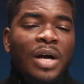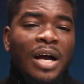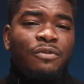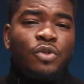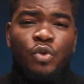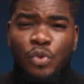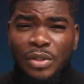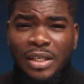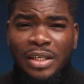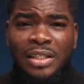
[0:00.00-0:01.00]
have to use
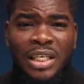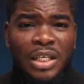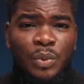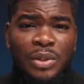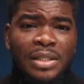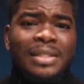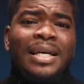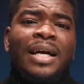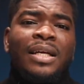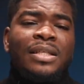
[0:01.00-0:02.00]
the internet with it,
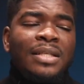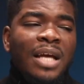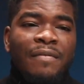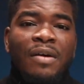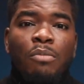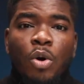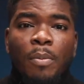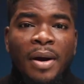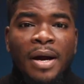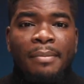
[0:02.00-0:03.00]
and it's ever more
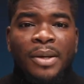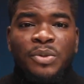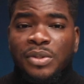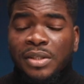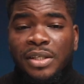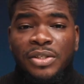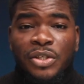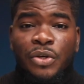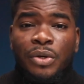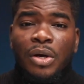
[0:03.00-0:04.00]
paramount to stay
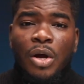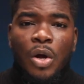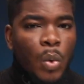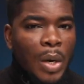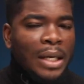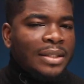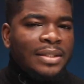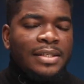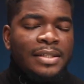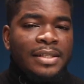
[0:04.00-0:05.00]
secure while
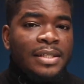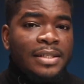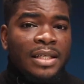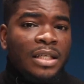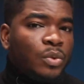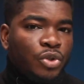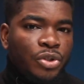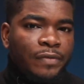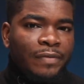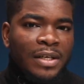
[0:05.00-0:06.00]
accessing the internet with
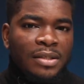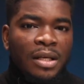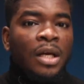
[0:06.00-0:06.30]
your device.